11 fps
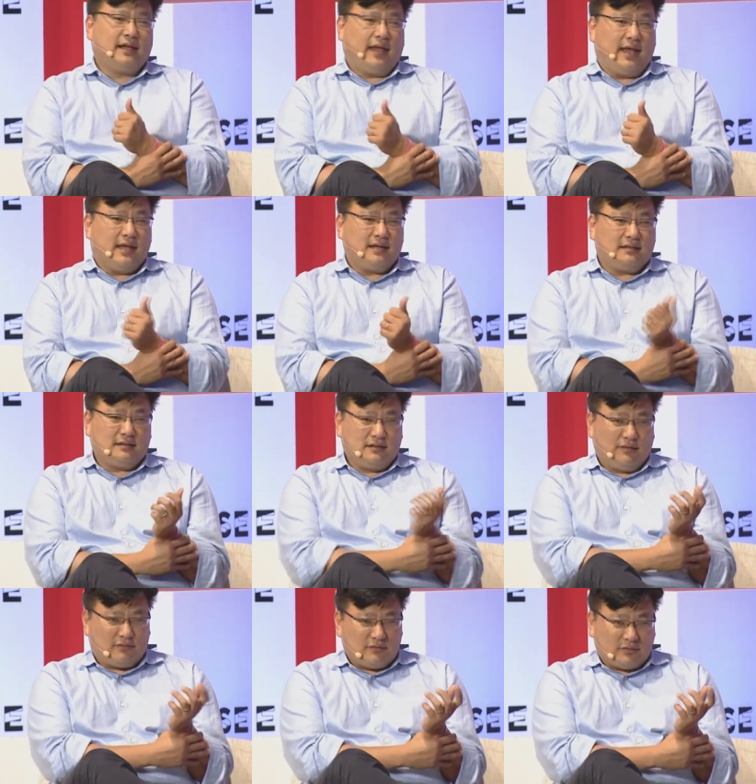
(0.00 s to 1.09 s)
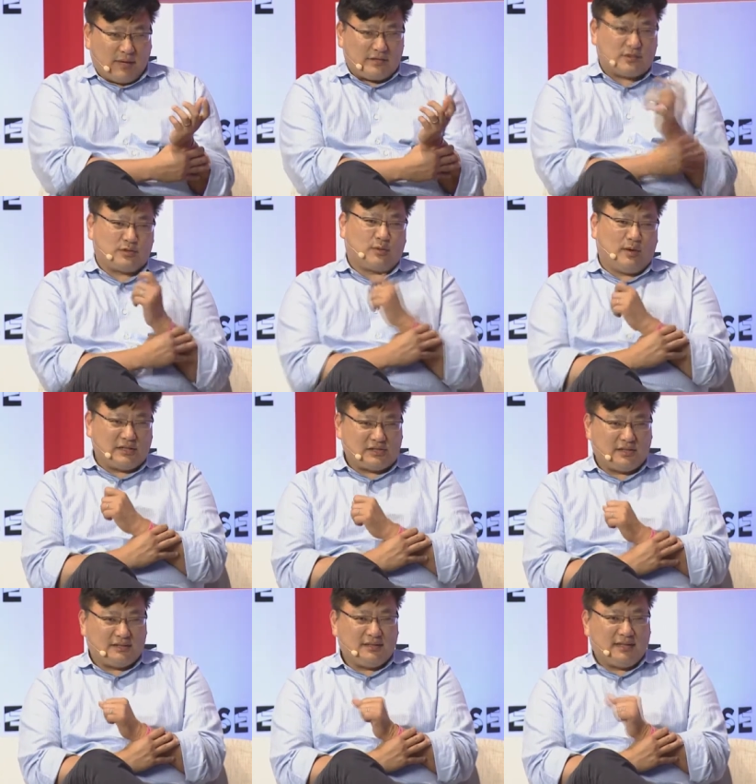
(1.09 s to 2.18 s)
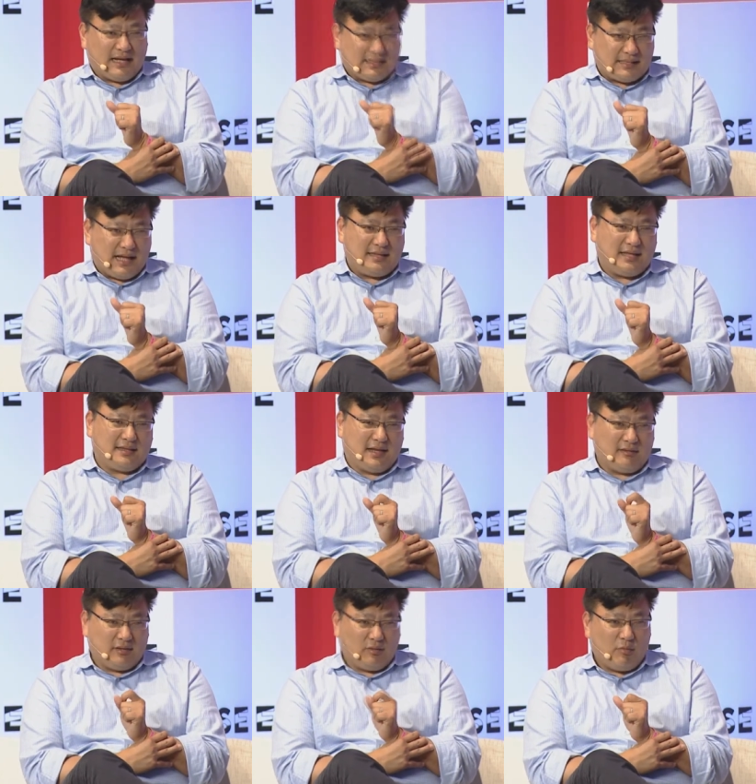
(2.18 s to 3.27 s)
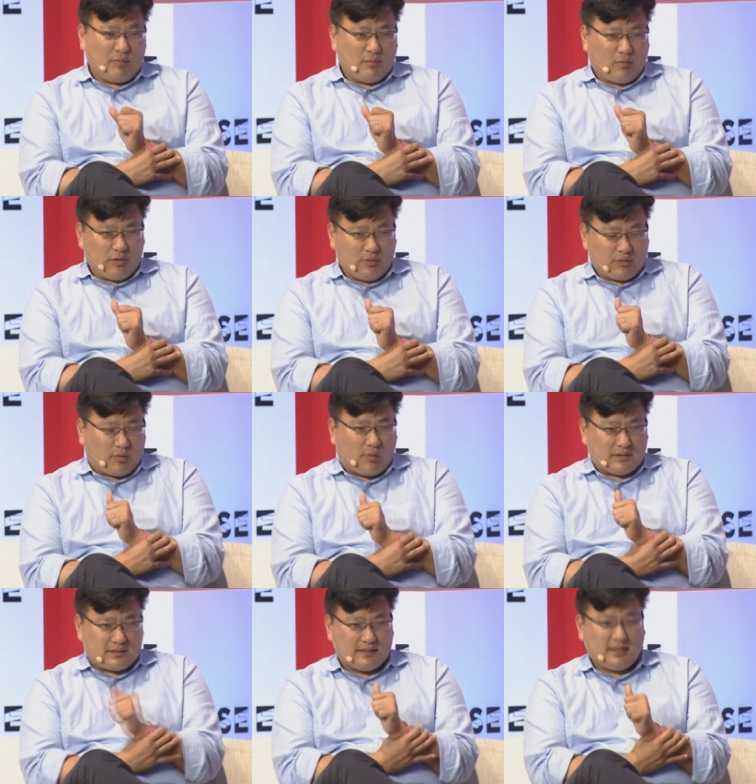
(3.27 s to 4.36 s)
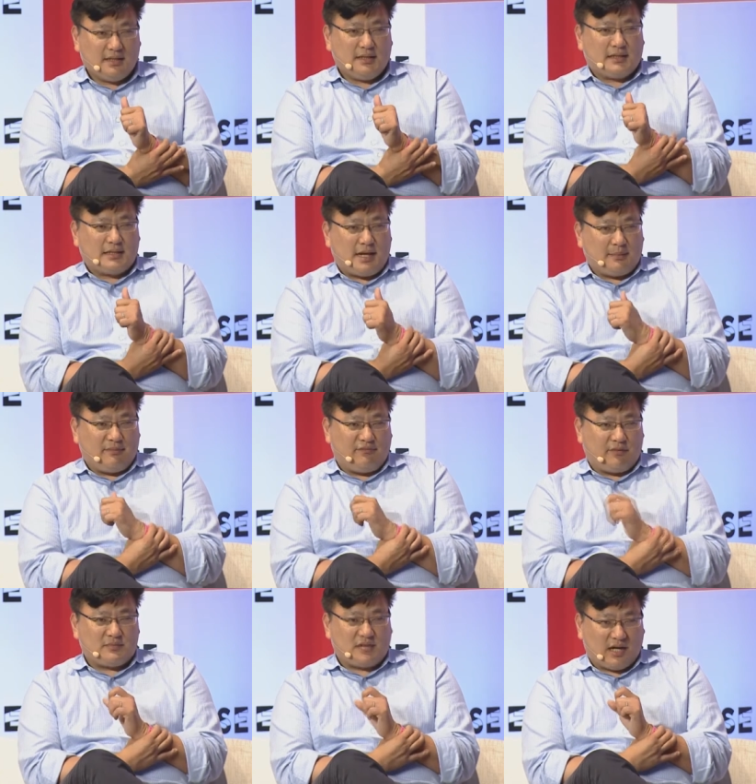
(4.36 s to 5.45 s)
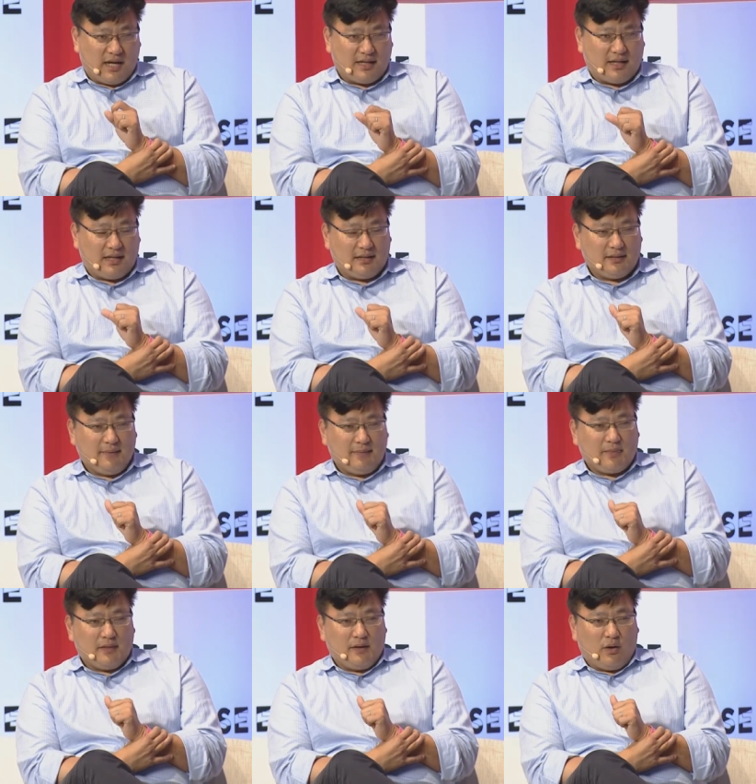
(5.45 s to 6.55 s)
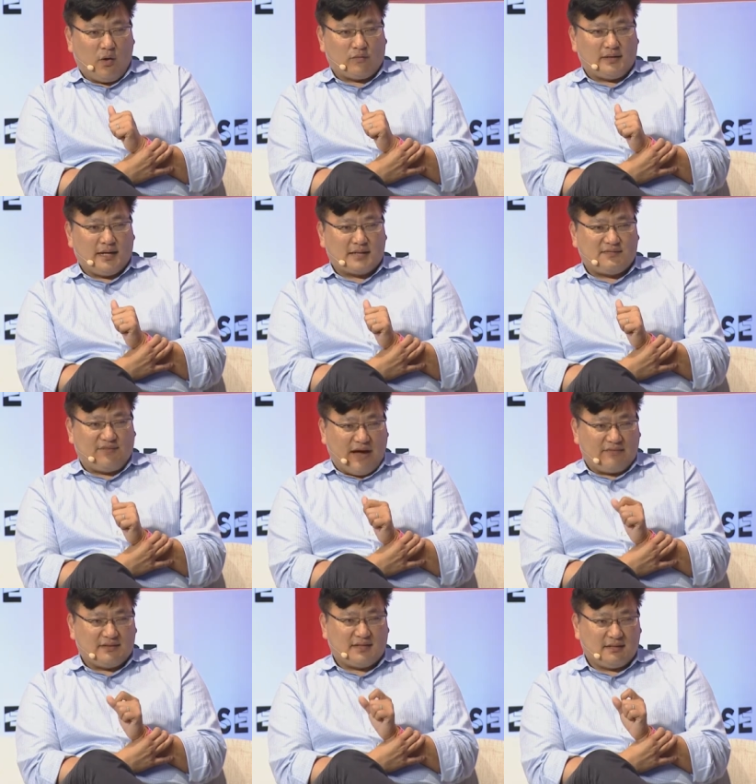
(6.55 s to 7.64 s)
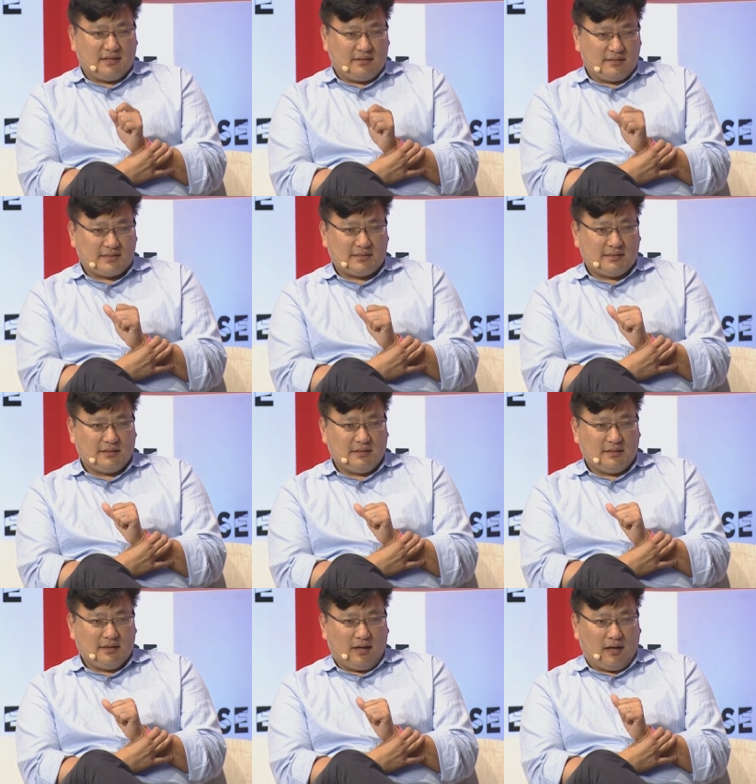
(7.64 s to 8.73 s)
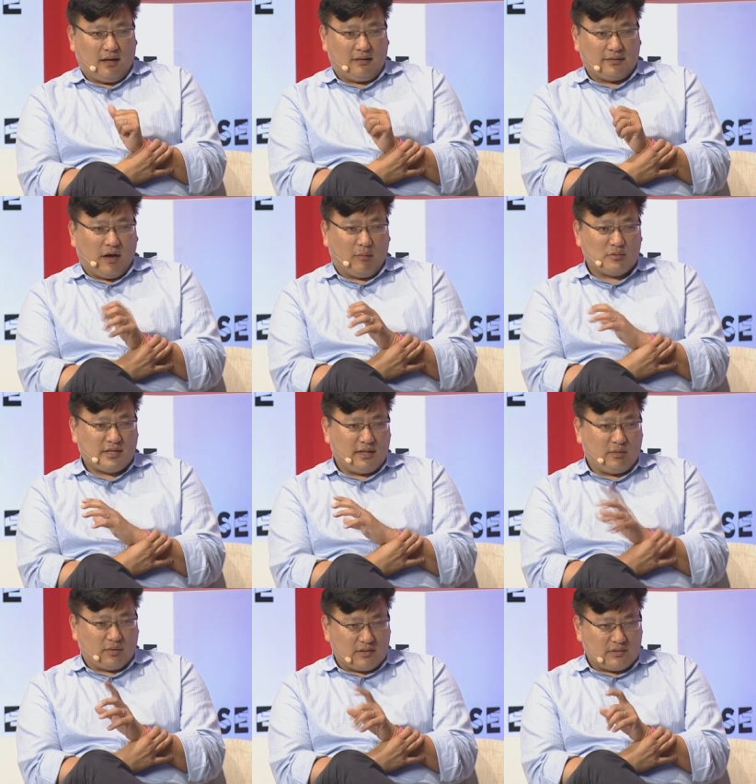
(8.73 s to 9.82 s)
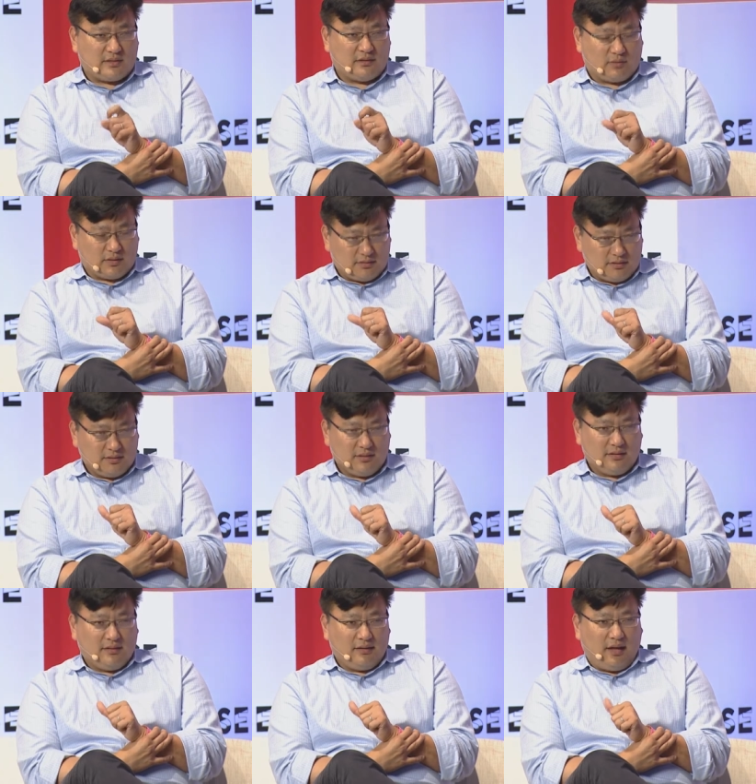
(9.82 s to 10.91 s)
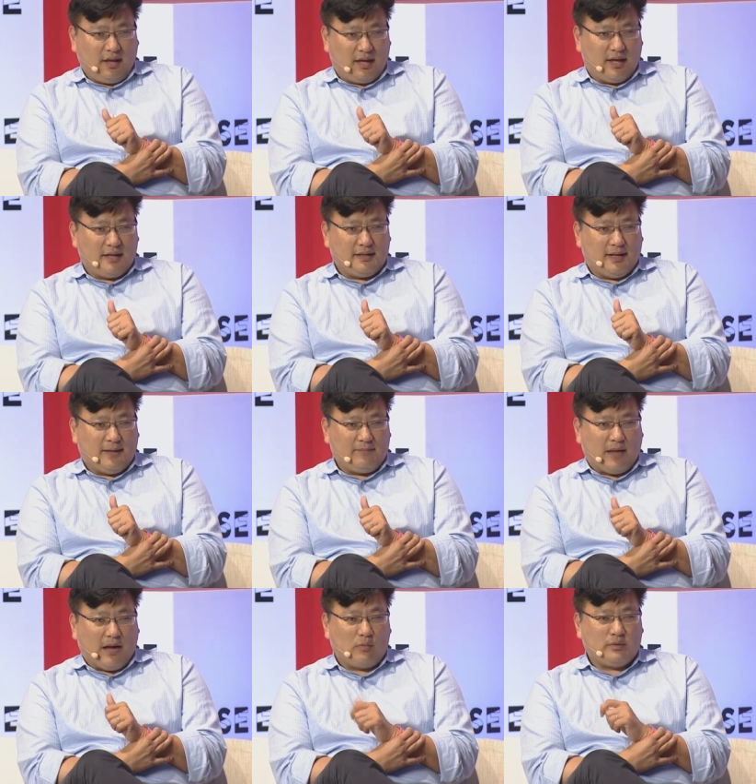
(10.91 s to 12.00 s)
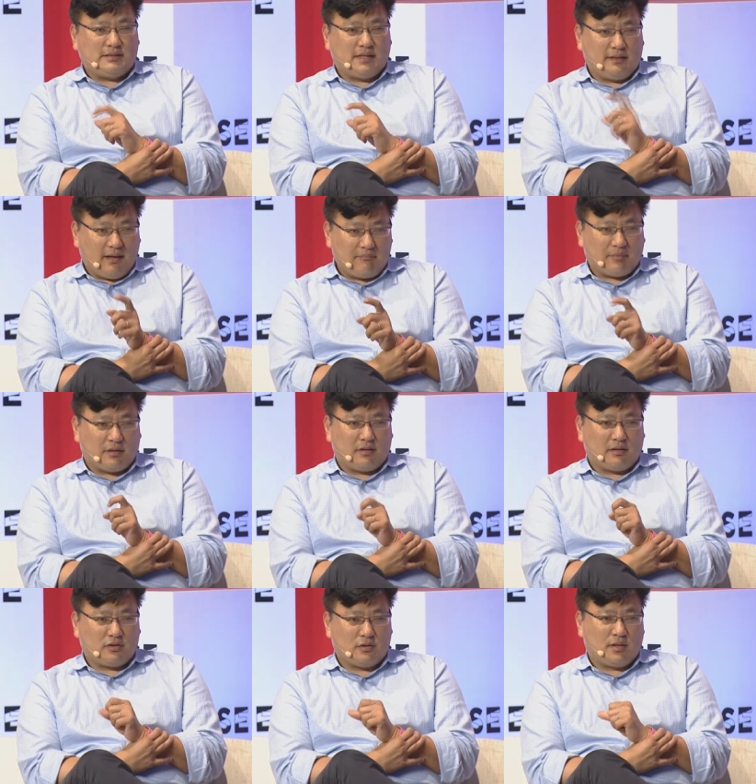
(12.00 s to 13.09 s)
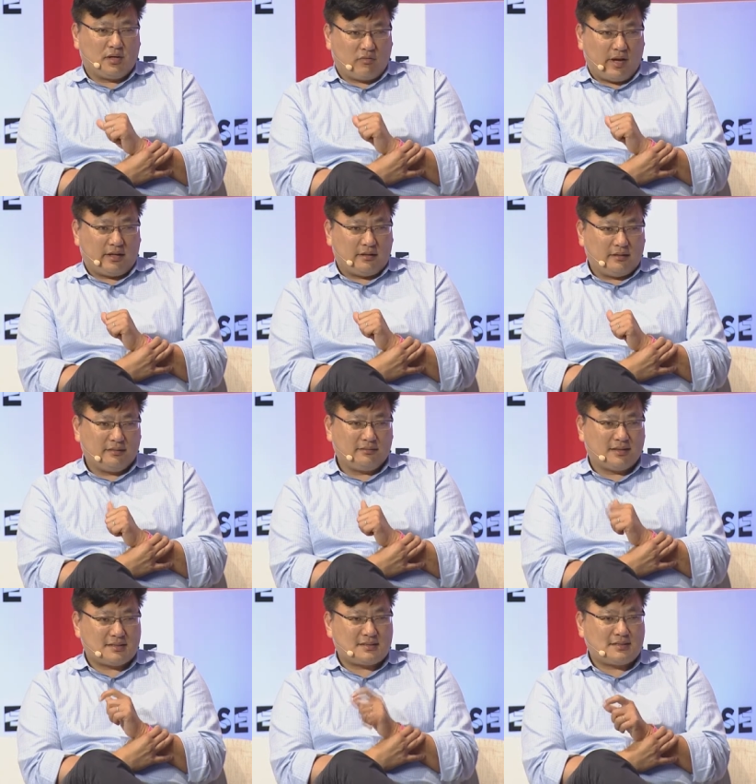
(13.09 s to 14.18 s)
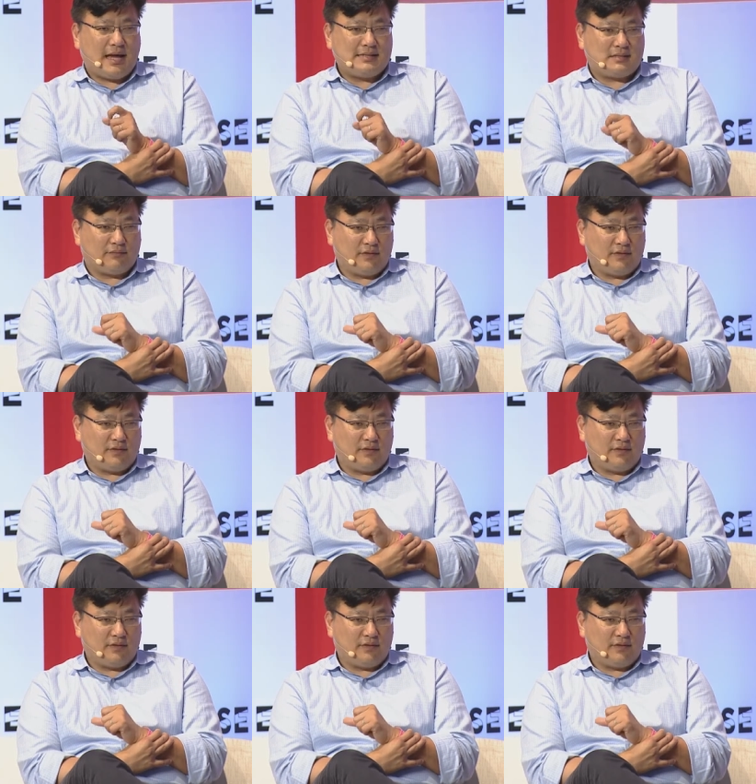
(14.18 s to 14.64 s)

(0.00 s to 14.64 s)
And if, to answer your question, yes, I think that there will be more unicorns coming from China over the next five to 10 years uh, than almost anywhere else in the world. And um, not only is the number going to be greater, the size of